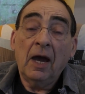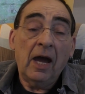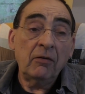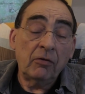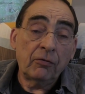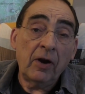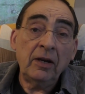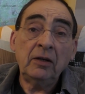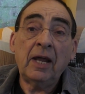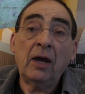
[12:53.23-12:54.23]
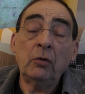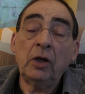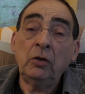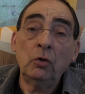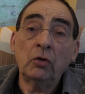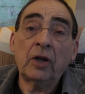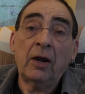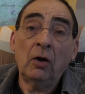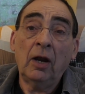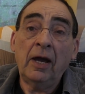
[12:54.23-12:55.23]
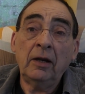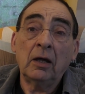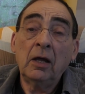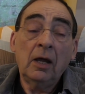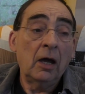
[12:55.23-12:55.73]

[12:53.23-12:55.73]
I have a friend down in North Carolina.